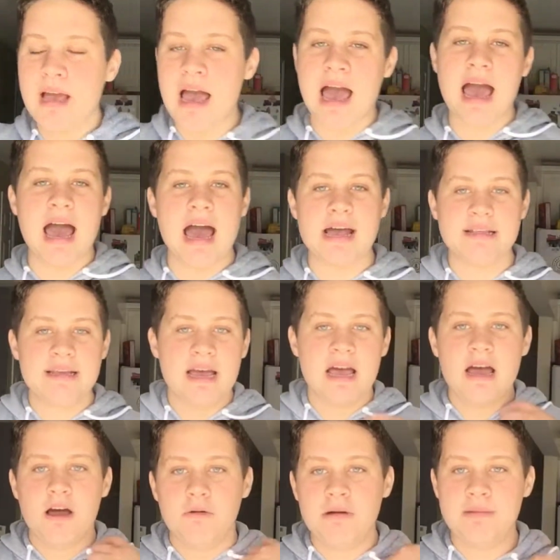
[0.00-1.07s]
And
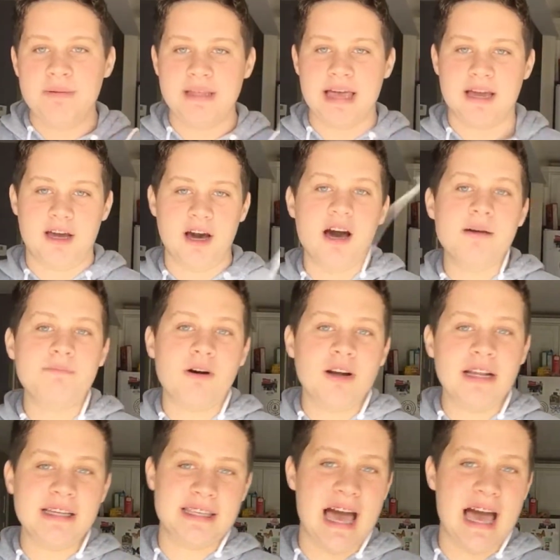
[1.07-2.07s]
we'd be like, good morning,